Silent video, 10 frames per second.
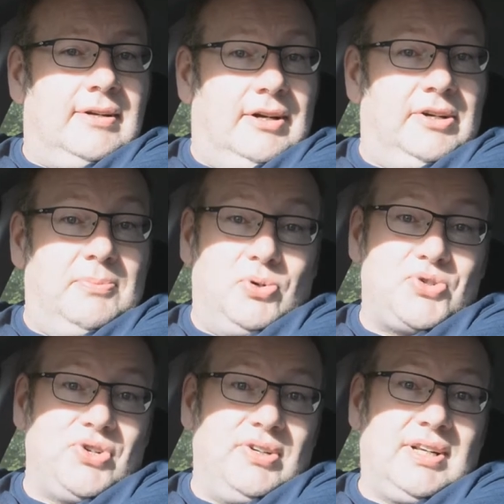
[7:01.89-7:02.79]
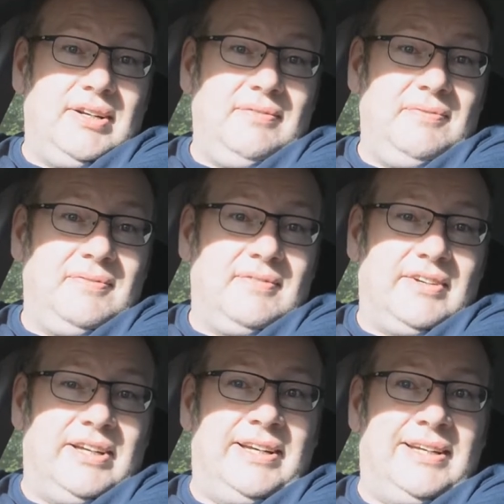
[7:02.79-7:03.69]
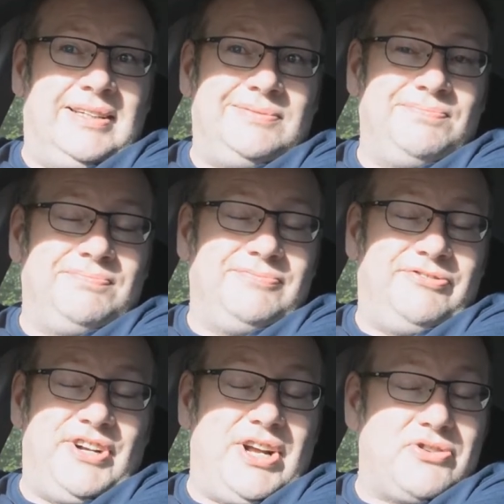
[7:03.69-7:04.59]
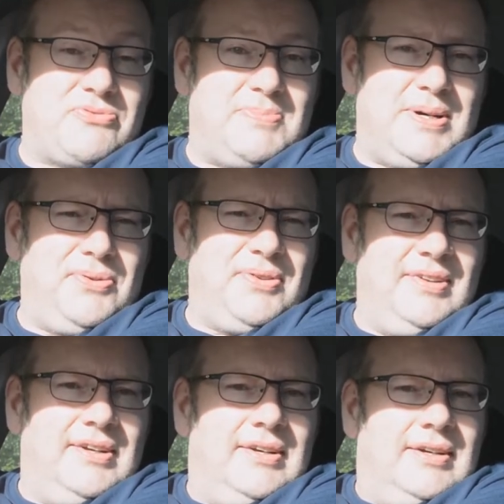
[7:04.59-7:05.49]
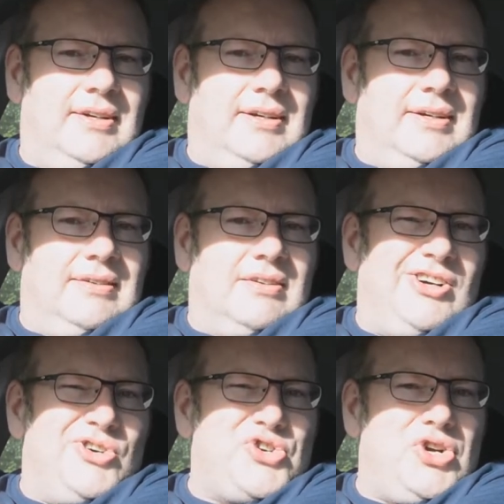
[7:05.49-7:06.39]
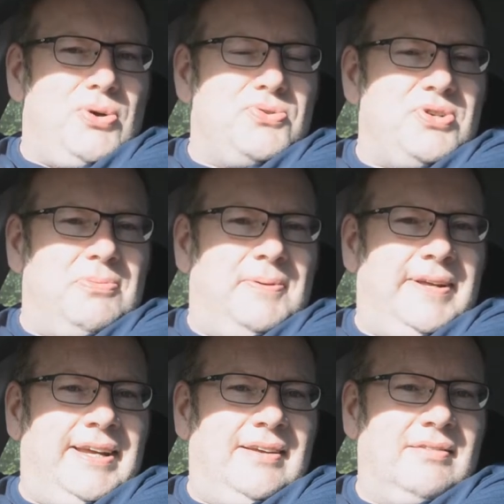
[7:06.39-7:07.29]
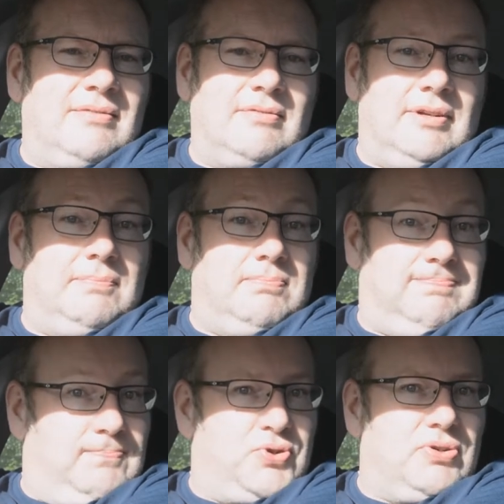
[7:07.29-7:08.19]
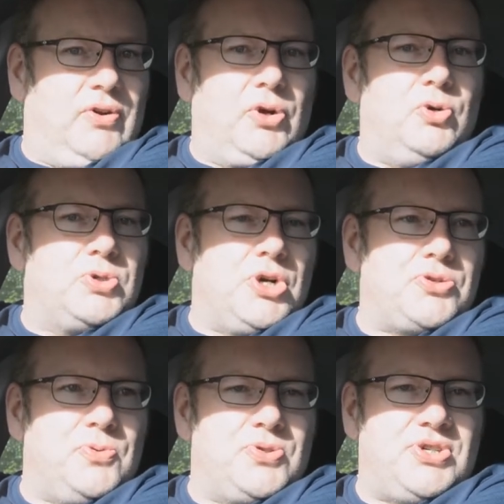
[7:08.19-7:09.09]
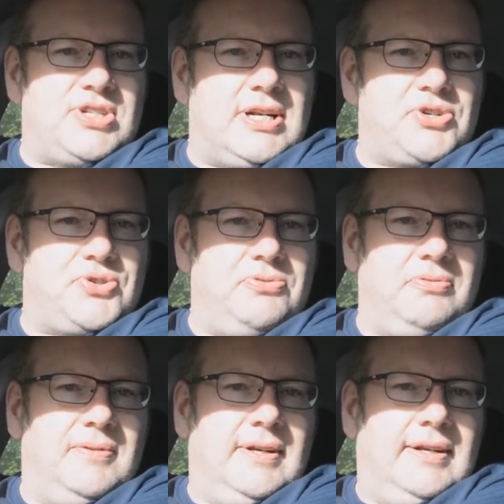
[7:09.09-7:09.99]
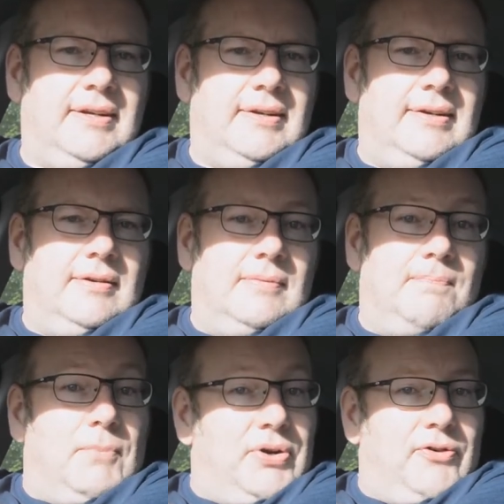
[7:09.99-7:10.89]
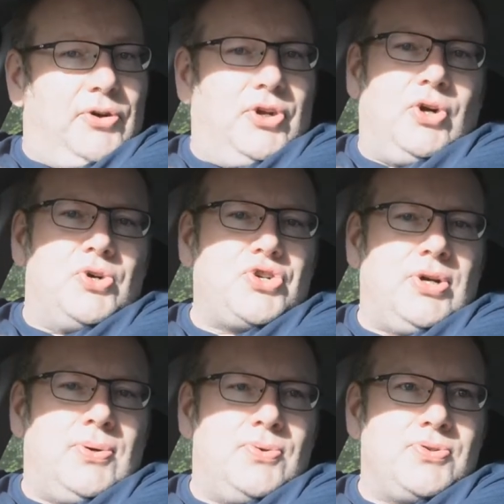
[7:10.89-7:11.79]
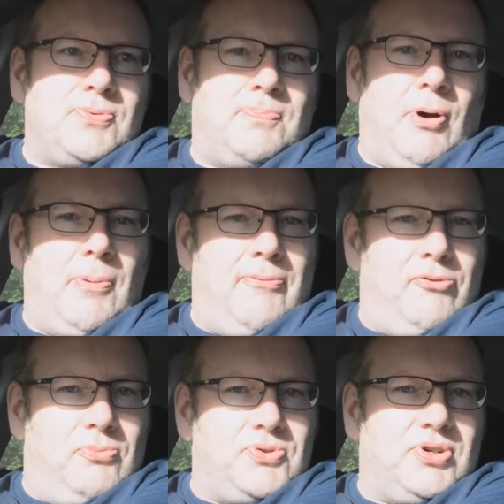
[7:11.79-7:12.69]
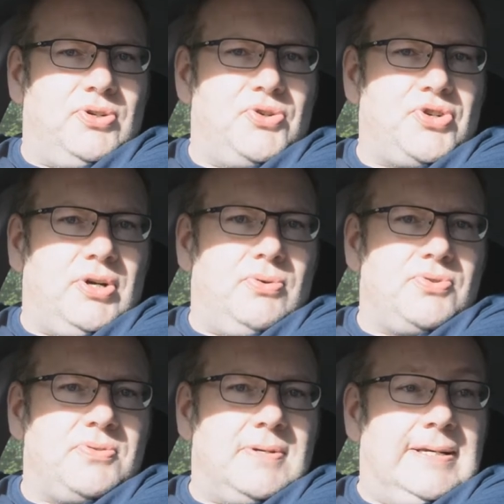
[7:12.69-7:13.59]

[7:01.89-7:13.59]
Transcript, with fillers: I'll do more cycling, videos from both. Car shows, it'll be stuff like Auto Sports International, modified car shows, high performance car shows,